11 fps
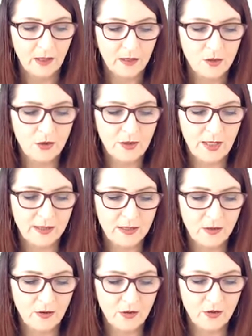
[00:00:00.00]

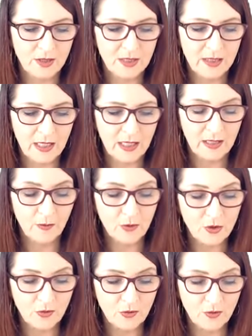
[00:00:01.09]
2013, there were
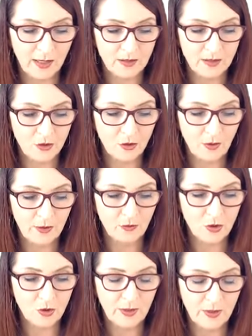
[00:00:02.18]

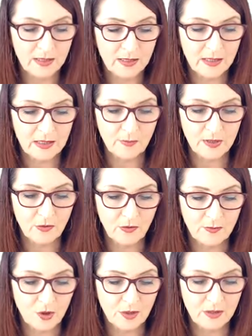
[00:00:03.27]
2,226
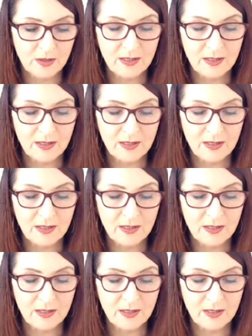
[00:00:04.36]
prescriptions.